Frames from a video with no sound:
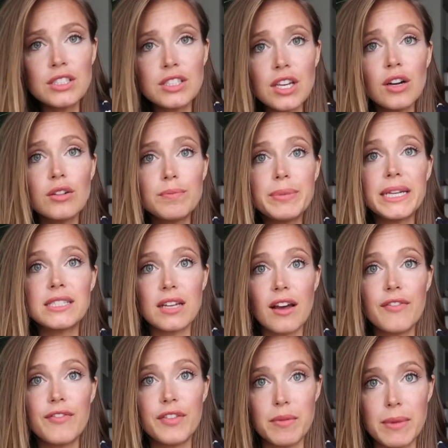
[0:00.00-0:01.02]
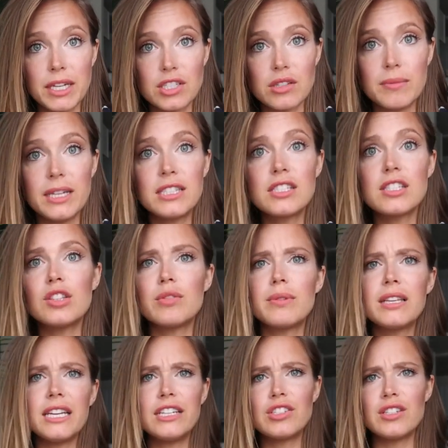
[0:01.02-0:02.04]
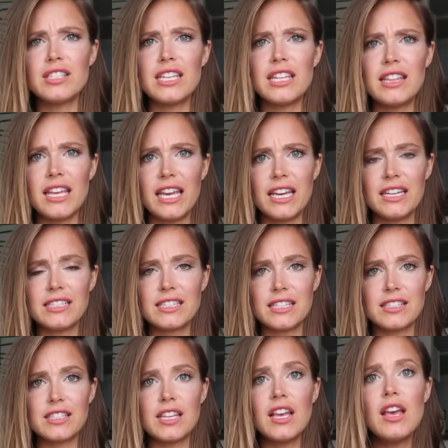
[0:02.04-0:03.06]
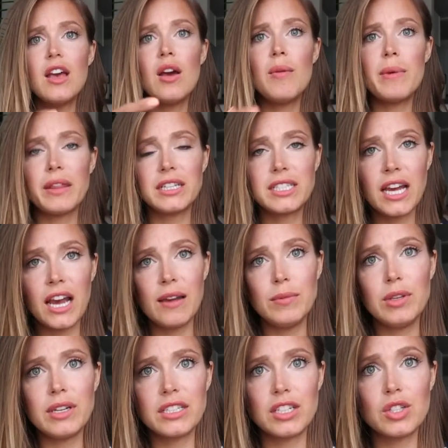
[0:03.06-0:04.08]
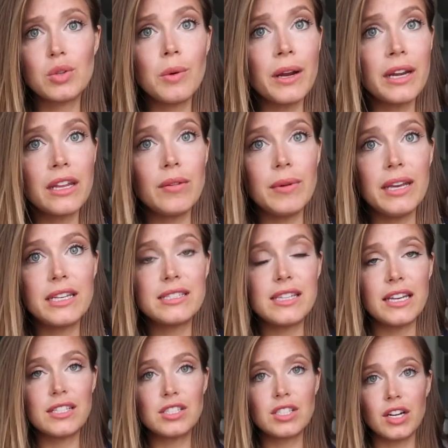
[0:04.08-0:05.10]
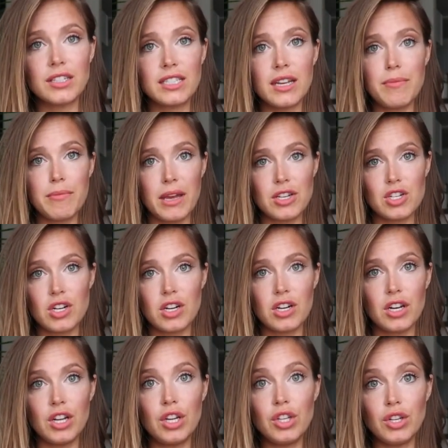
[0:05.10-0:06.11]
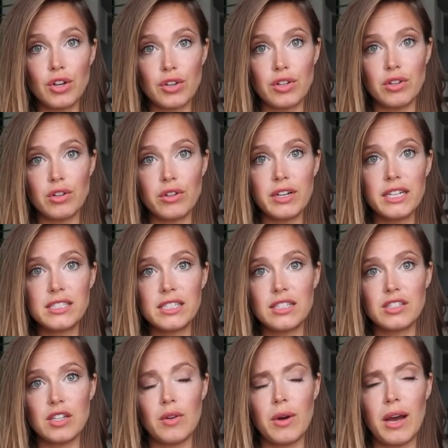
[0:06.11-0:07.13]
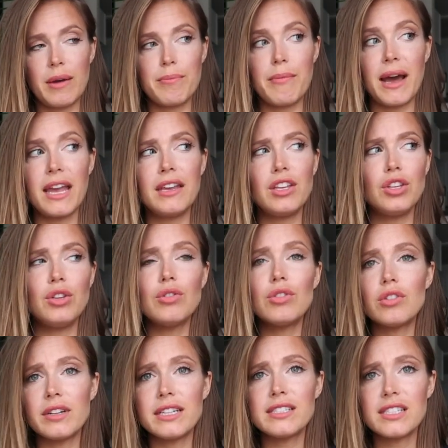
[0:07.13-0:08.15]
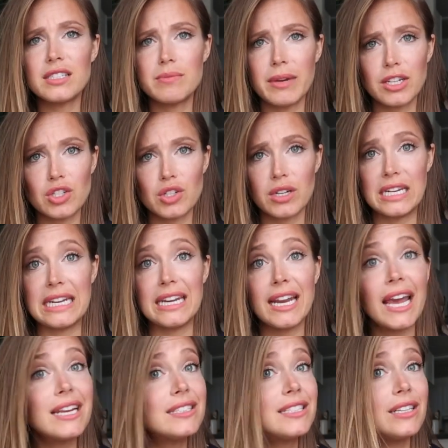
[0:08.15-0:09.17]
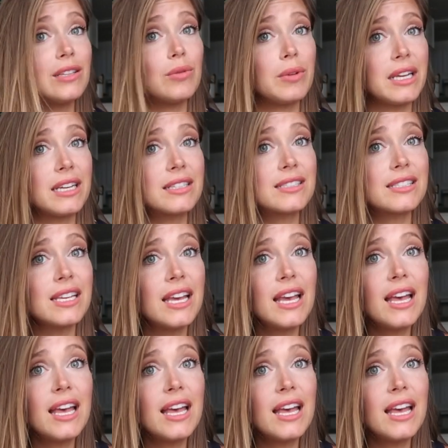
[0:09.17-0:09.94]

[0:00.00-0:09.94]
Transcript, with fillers: So based off the measurements, the really interesting thing is by the time you get to 20 weeks, they start to measure your uterus. And so my uterus is measuring 19 weeks,